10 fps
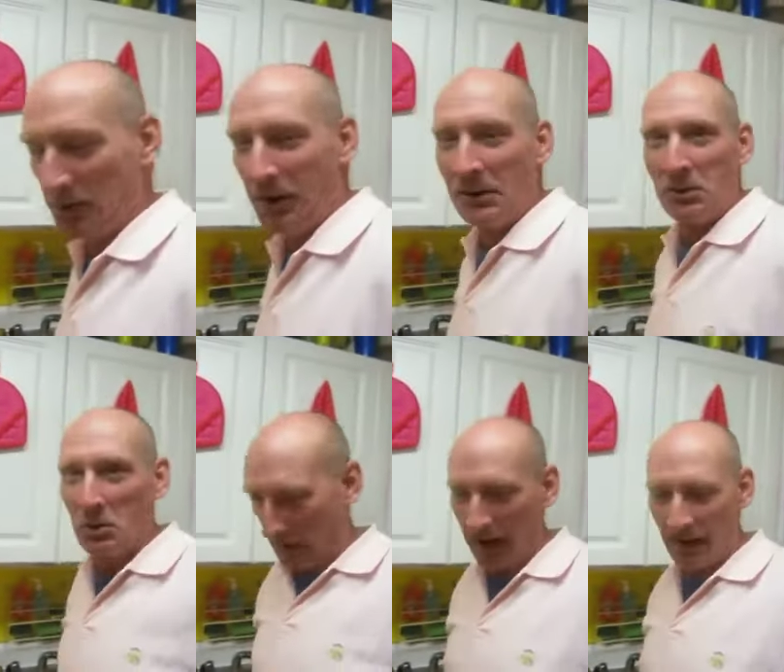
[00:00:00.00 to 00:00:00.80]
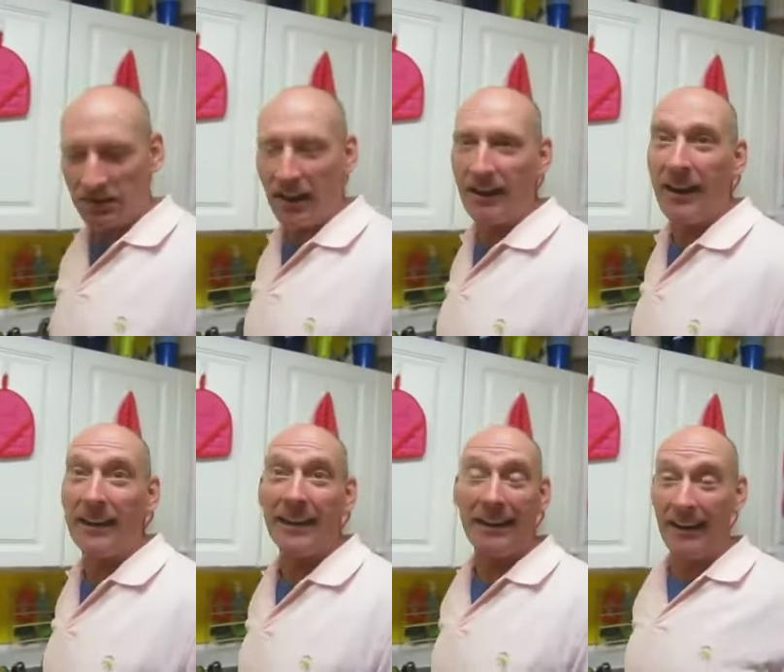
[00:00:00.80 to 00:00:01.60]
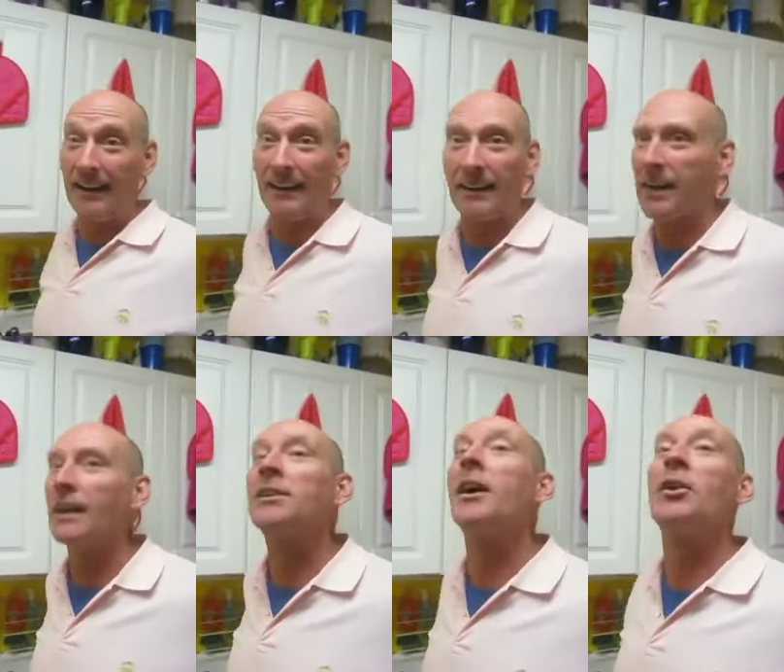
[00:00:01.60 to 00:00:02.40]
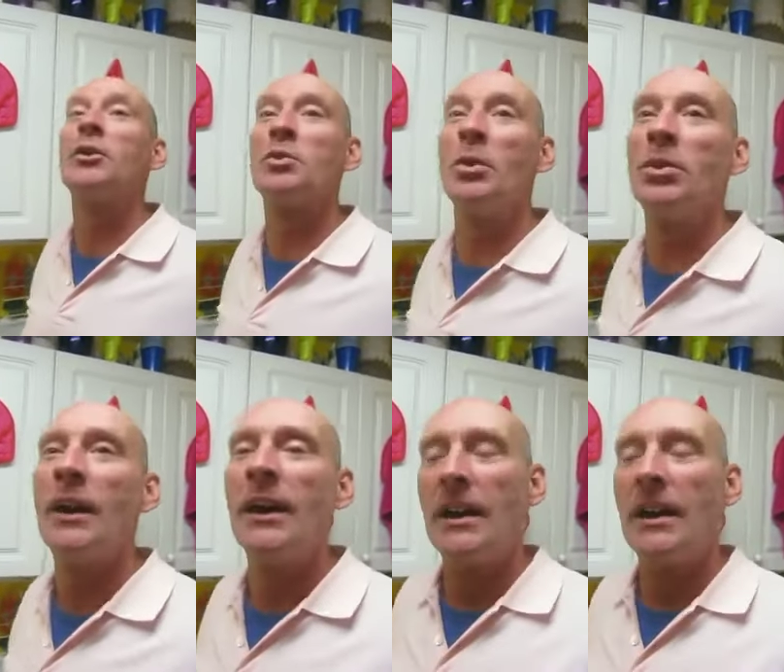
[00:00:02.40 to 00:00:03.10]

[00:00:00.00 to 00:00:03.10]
I, I, or, you can't say that. I can. I can't tell you the truth.